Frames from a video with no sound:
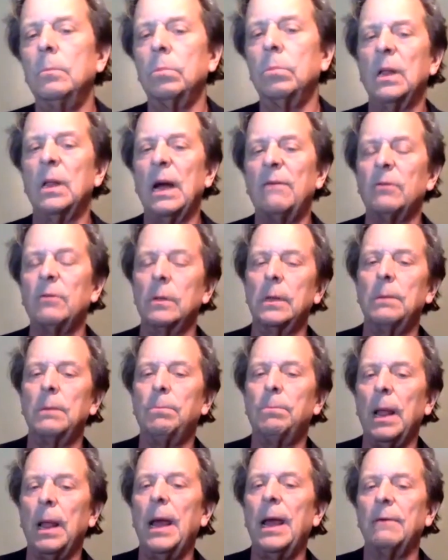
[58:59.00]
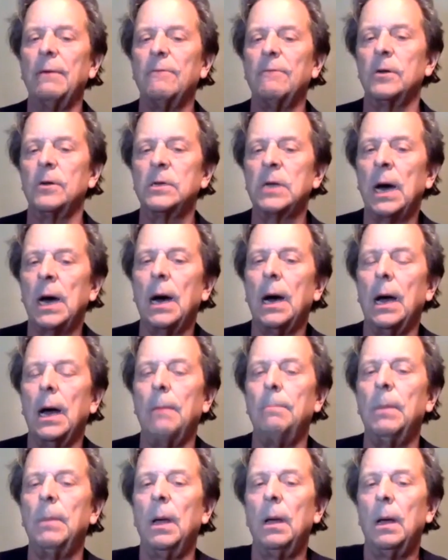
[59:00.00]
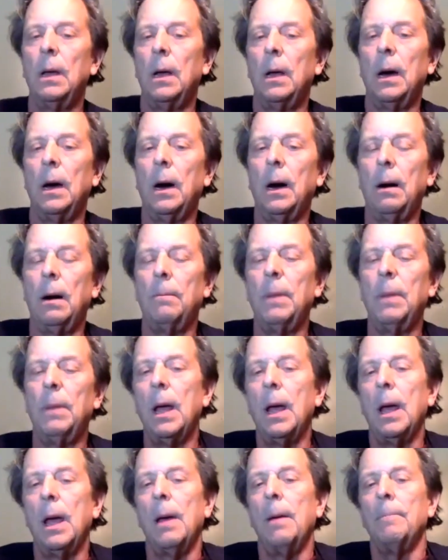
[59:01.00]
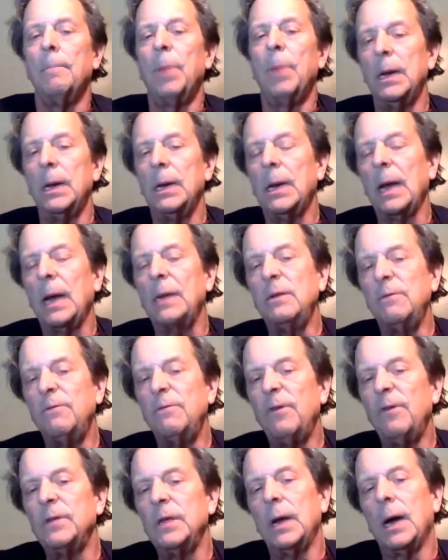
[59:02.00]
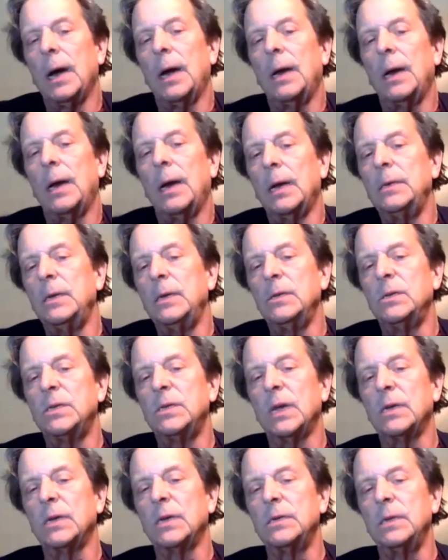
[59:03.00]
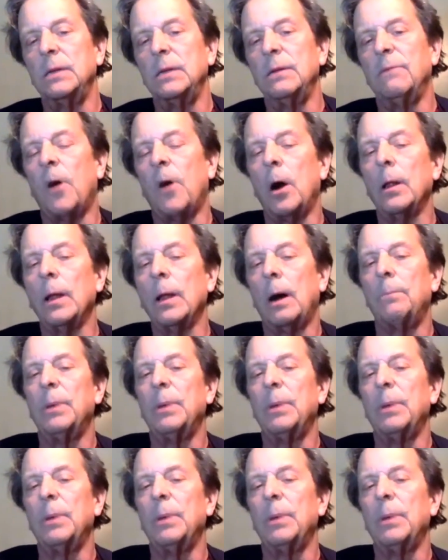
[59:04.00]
cleverly playing for time. But in 1959 and 1960, the fallout